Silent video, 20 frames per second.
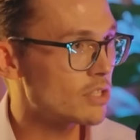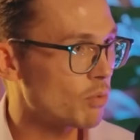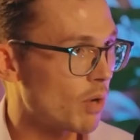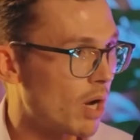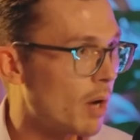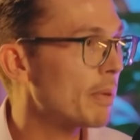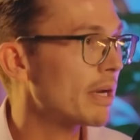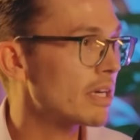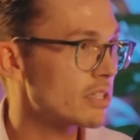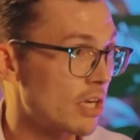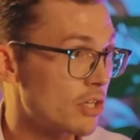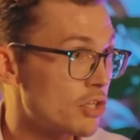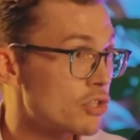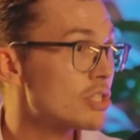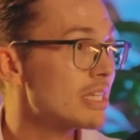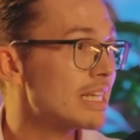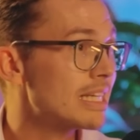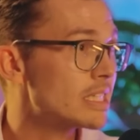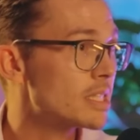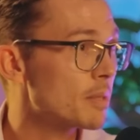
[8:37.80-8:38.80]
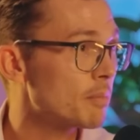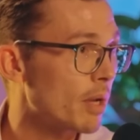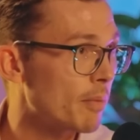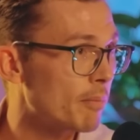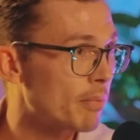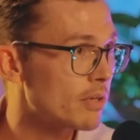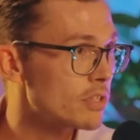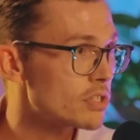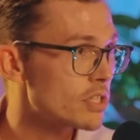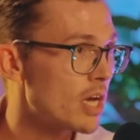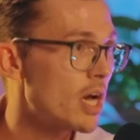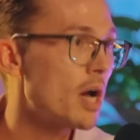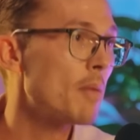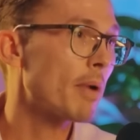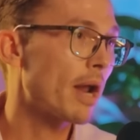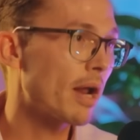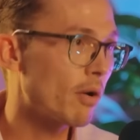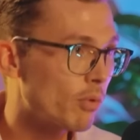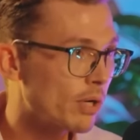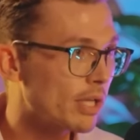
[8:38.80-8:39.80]
well, because I just need some numbers.
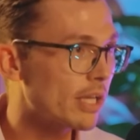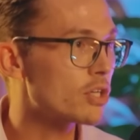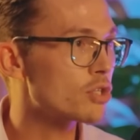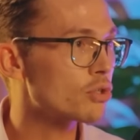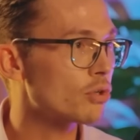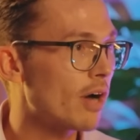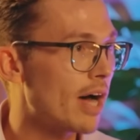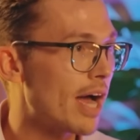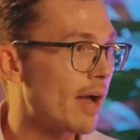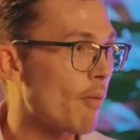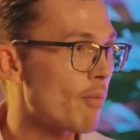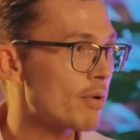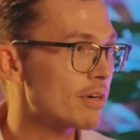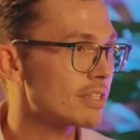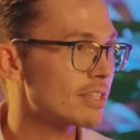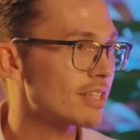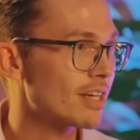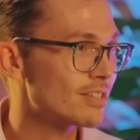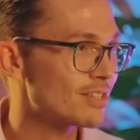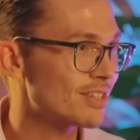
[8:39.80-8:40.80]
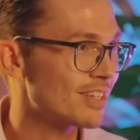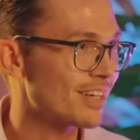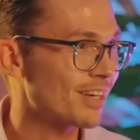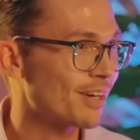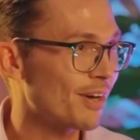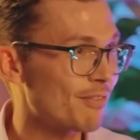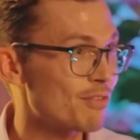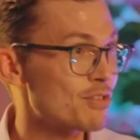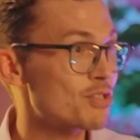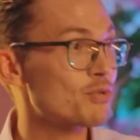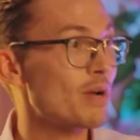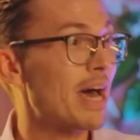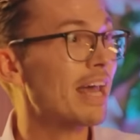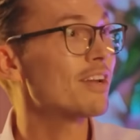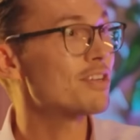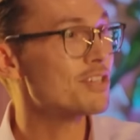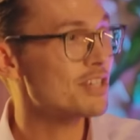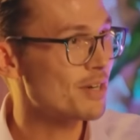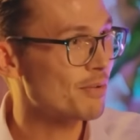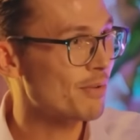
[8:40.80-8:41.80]
But I really try, when we're discussing kind of
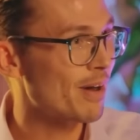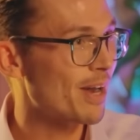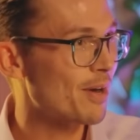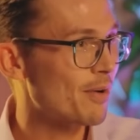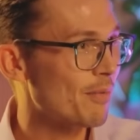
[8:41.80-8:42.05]
strategy, right? Or